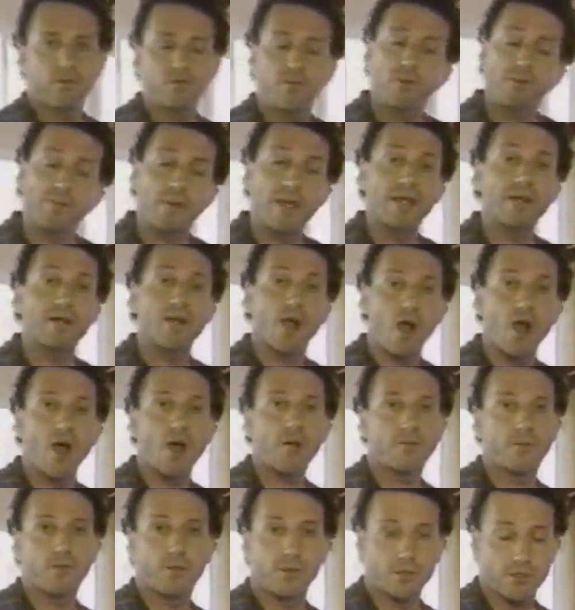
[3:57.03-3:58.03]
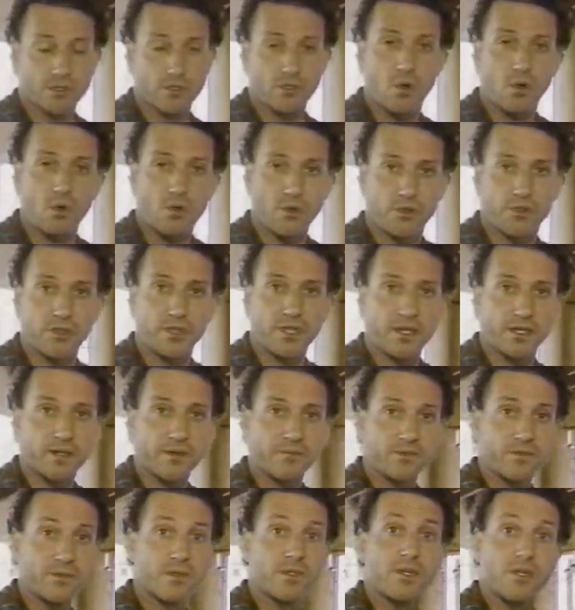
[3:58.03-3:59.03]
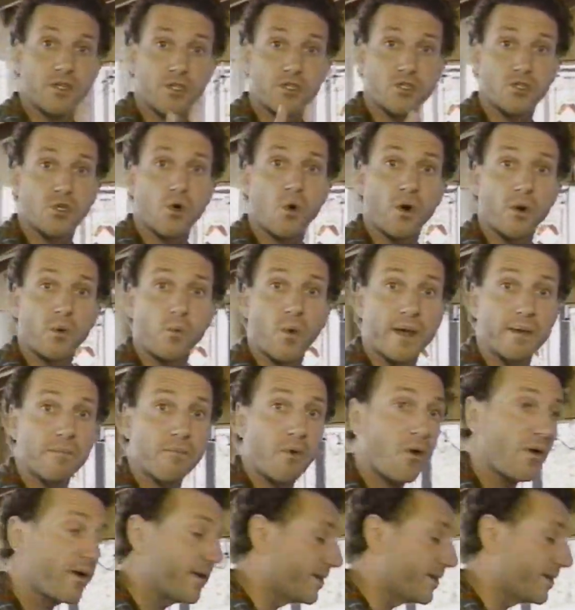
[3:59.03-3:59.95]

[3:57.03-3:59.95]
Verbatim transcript: If you remain calm through this whole thing, score one